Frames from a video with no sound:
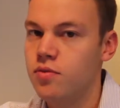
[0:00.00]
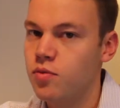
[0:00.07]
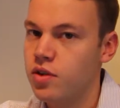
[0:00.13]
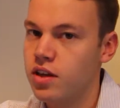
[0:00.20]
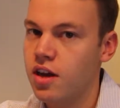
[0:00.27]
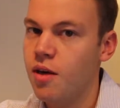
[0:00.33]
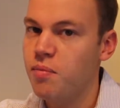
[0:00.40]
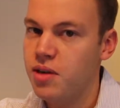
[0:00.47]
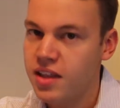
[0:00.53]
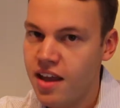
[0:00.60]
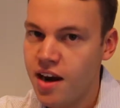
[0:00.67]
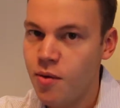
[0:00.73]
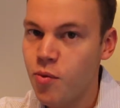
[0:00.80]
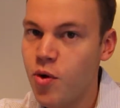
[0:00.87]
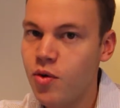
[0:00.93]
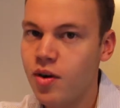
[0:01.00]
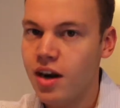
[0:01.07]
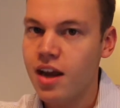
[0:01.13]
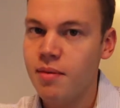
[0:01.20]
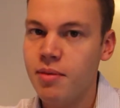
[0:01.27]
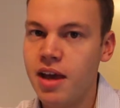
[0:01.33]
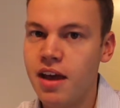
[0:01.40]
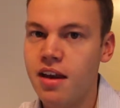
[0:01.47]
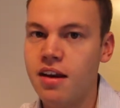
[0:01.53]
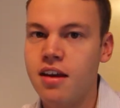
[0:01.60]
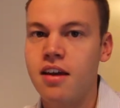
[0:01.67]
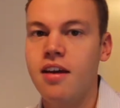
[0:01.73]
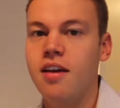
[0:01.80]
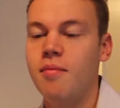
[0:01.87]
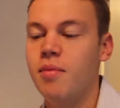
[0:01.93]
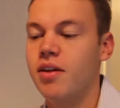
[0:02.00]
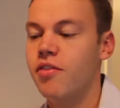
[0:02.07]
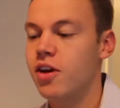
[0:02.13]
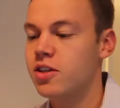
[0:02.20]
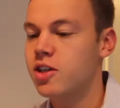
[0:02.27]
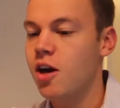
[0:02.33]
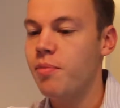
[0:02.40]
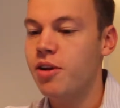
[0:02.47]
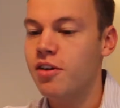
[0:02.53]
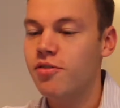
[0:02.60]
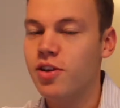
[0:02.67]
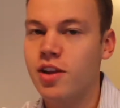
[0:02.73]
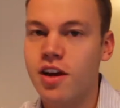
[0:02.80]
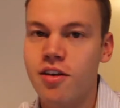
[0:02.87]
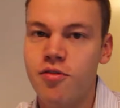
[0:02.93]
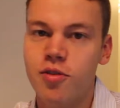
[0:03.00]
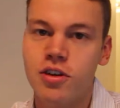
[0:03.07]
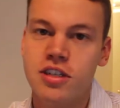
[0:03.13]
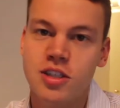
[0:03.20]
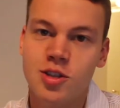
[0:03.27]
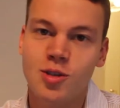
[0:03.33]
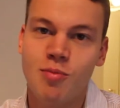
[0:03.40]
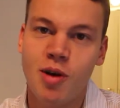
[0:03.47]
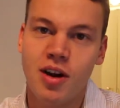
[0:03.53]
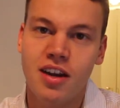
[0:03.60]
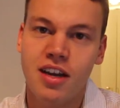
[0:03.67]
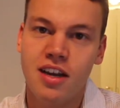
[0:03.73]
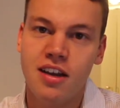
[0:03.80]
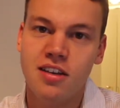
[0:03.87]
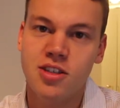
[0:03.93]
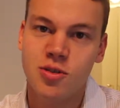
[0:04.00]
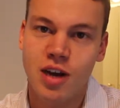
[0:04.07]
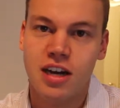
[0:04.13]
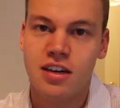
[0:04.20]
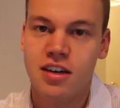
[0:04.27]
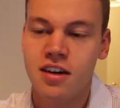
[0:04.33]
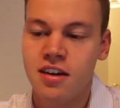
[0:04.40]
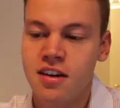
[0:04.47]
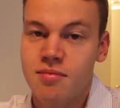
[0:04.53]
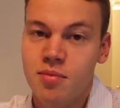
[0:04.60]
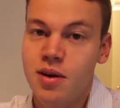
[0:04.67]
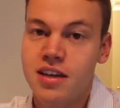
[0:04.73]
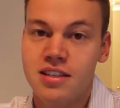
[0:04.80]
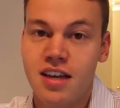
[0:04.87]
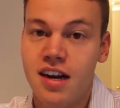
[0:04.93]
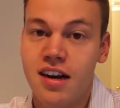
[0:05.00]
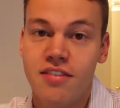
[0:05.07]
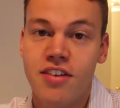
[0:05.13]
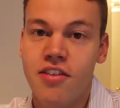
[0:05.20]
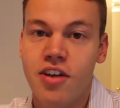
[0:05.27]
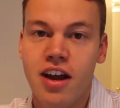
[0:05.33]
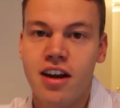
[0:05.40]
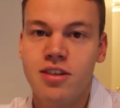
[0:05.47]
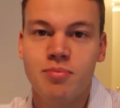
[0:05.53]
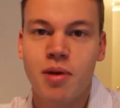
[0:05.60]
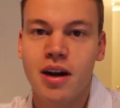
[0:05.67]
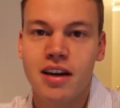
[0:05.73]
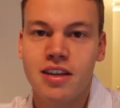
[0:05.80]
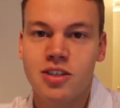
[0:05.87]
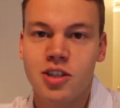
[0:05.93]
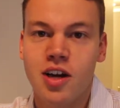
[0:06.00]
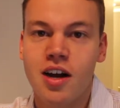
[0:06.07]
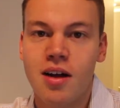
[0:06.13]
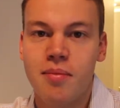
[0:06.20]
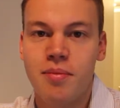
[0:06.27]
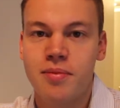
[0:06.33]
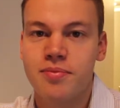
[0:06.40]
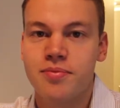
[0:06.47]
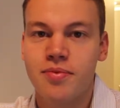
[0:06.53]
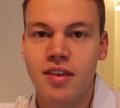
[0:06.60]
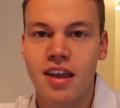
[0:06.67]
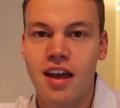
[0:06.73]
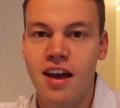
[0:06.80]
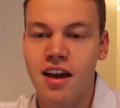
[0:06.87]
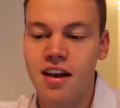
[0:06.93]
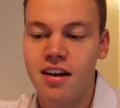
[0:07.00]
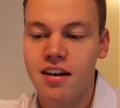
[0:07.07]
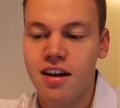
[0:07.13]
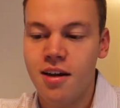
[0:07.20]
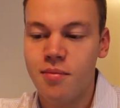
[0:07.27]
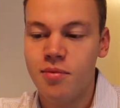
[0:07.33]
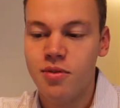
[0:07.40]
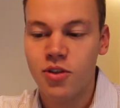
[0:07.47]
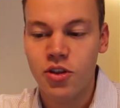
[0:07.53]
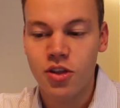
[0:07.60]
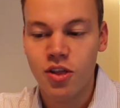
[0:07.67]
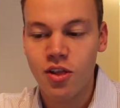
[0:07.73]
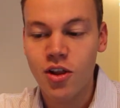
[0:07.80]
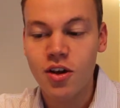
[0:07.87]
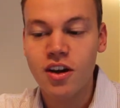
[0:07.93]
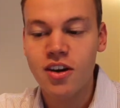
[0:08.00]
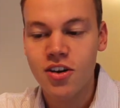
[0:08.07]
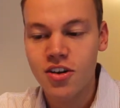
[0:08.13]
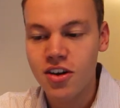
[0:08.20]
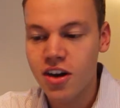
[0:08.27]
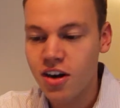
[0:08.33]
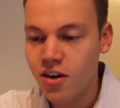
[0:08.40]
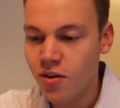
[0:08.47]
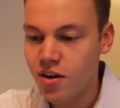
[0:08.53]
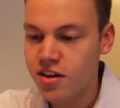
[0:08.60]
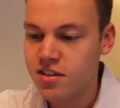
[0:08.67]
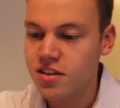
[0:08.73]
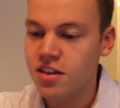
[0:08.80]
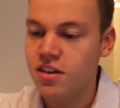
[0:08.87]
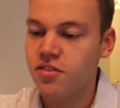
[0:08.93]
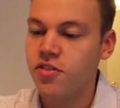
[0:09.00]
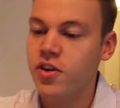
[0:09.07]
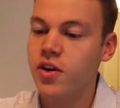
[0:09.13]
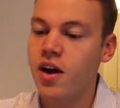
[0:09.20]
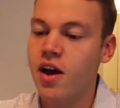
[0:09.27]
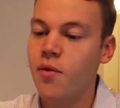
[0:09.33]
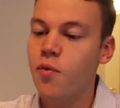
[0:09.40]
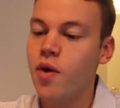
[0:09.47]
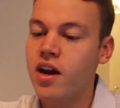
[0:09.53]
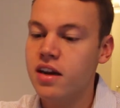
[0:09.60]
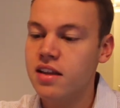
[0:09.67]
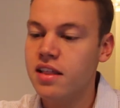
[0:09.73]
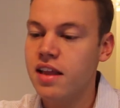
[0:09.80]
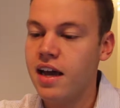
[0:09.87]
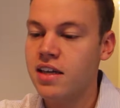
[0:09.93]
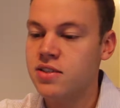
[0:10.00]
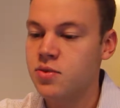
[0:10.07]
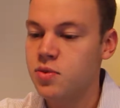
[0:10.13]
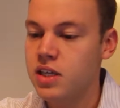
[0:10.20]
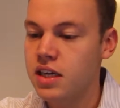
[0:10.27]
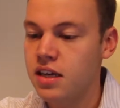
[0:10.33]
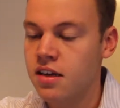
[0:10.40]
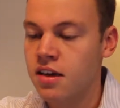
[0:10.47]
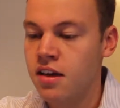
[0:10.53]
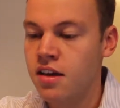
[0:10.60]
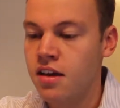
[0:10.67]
with a company that I won't name yet, but I've got a job interview there for a digital marketing director. Pretty excited. I've never had a marketing job and I'm looking good going into the interview. I went in last week,